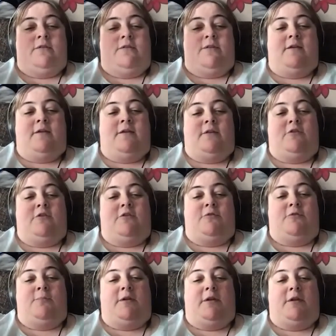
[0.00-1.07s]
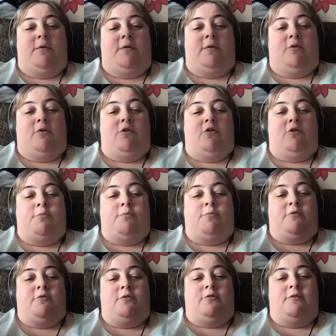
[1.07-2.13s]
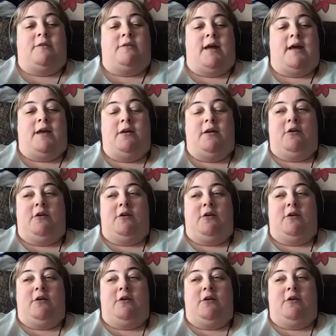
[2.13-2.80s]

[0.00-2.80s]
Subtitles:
things that I should be doing, or I could have been done today,